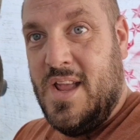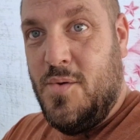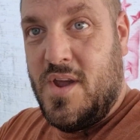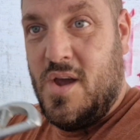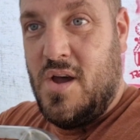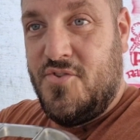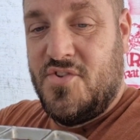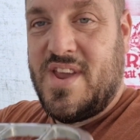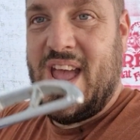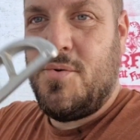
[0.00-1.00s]
There we go. I've
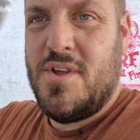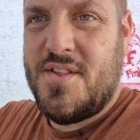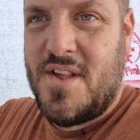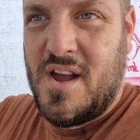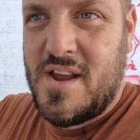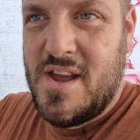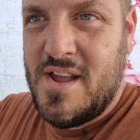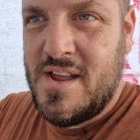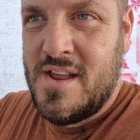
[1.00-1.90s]
just countersunk